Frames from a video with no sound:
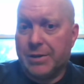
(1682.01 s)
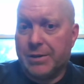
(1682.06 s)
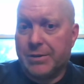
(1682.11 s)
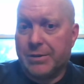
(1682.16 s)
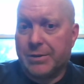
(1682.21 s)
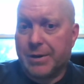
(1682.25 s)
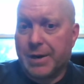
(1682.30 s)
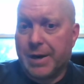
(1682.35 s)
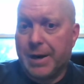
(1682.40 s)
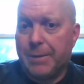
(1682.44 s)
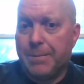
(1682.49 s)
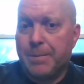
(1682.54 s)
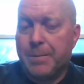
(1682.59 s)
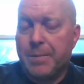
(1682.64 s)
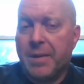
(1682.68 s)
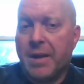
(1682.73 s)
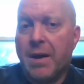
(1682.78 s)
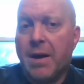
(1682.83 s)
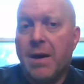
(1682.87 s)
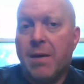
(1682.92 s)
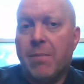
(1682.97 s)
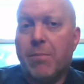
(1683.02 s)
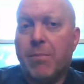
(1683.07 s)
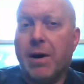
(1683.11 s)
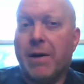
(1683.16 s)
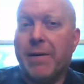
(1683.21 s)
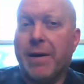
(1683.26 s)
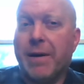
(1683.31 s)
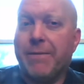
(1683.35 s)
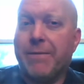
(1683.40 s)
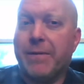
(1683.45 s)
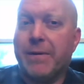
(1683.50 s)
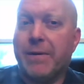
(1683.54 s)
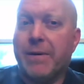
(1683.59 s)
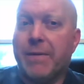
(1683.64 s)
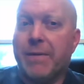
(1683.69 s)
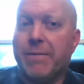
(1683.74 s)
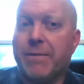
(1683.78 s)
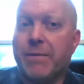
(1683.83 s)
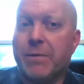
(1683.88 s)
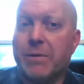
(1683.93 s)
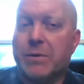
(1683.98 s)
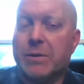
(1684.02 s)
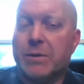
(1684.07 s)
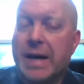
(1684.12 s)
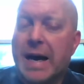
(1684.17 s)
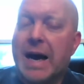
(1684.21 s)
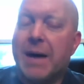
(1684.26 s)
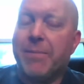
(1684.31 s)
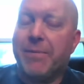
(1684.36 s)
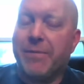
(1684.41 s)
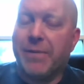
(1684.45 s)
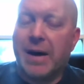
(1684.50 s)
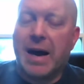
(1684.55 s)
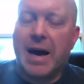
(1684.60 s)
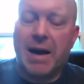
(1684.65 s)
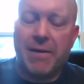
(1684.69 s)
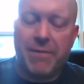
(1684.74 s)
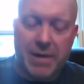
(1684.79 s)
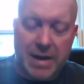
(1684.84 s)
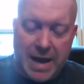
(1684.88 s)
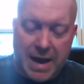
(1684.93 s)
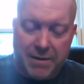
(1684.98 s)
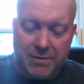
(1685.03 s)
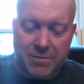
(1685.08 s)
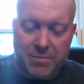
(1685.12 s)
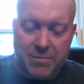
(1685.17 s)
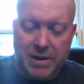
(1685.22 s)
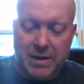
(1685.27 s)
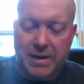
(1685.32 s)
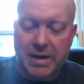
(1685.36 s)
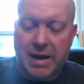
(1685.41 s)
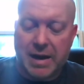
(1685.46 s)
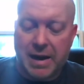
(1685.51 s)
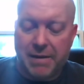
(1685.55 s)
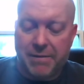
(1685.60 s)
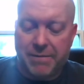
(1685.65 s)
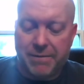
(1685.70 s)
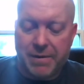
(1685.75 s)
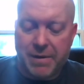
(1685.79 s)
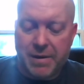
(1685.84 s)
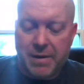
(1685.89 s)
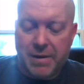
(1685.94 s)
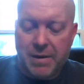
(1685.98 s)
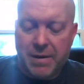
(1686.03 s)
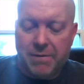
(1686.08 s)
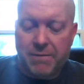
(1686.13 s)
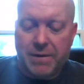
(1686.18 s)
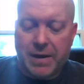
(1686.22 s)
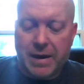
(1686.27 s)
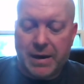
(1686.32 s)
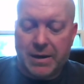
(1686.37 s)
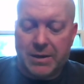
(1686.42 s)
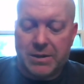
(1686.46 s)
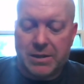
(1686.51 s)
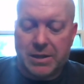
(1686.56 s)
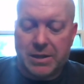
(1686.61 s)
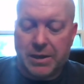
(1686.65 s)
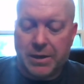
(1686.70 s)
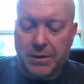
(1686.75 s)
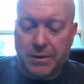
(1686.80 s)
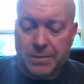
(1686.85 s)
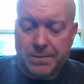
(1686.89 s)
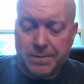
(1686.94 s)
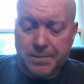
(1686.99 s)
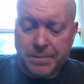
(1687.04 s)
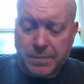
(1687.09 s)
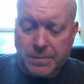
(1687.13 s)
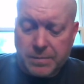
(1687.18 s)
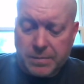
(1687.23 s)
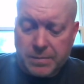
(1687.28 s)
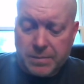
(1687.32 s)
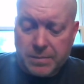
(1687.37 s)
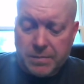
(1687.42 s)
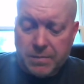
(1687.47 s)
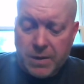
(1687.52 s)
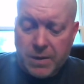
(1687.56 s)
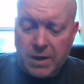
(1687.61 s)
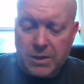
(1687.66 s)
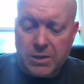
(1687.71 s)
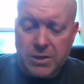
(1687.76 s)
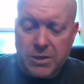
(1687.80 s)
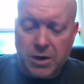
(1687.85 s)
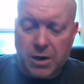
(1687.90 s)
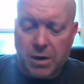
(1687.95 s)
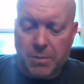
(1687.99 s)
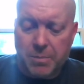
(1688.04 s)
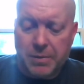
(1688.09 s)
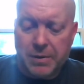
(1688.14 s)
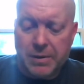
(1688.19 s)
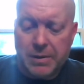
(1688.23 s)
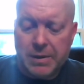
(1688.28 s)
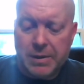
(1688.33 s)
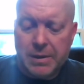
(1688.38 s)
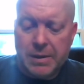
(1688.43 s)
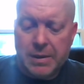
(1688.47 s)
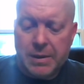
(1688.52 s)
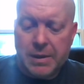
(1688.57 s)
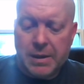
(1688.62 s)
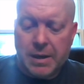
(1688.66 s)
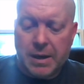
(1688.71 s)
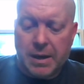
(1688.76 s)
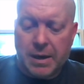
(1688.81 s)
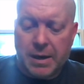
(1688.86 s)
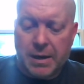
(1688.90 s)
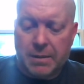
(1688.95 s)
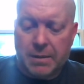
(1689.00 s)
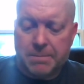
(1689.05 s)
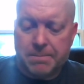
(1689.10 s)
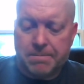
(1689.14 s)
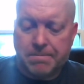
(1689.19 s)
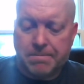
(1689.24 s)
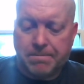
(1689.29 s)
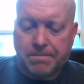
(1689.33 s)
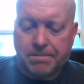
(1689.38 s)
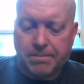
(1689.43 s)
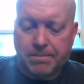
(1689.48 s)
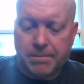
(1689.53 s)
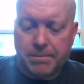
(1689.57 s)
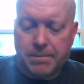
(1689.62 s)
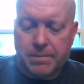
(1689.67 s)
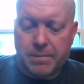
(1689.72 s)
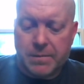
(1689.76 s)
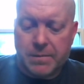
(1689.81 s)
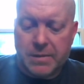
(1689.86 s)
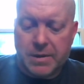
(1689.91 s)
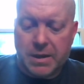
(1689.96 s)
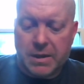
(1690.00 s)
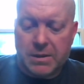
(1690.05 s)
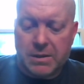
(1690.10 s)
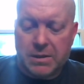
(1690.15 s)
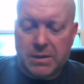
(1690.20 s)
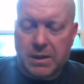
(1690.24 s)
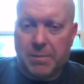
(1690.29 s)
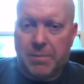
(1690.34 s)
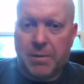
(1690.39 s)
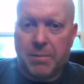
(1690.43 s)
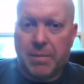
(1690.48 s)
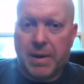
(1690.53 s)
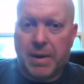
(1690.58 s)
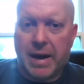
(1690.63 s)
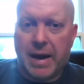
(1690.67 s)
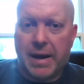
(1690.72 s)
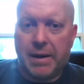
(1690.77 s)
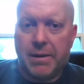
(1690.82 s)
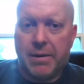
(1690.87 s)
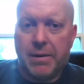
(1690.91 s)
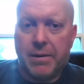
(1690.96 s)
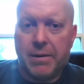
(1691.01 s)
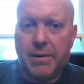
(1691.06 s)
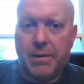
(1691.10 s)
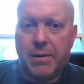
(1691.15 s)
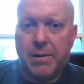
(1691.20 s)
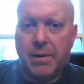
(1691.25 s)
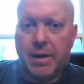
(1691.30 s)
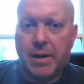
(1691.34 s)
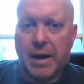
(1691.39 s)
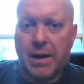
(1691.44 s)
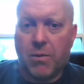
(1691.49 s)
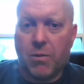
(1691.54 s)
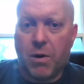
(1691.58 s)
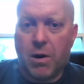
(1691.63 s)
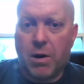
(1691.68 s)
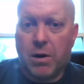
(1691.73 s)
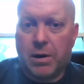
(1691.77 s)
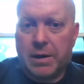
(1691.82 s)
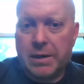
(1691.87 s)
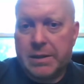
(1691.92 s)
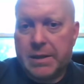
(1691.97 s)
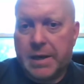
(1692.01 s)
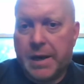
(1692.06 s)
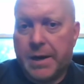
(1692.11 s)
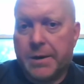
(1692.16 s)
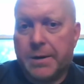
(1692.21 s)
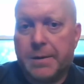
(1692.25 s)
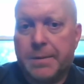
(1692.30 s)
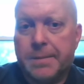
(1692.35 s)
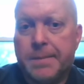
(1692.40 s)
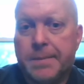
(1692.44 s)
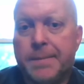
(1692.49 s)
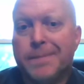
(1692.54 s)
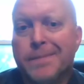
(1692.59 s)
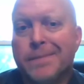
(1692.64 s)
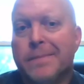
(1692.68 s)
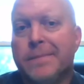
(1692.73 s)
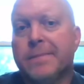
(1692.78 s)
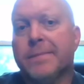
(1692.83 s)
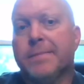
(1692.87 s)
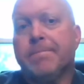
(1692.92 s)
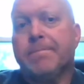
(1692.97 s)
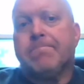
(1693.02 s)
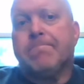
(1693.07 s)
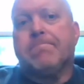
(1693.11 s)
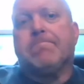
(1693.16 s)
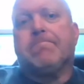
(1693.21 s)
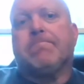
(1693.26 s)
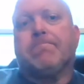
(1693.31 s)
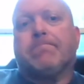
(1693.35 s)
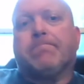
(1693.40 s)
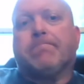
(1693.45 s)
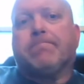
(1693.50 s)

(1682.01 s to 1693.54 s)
Having communications, right? But if, if it was top five, it'd have to be knife, fire steel, a tarp, um, a sleeping bag, and a water container.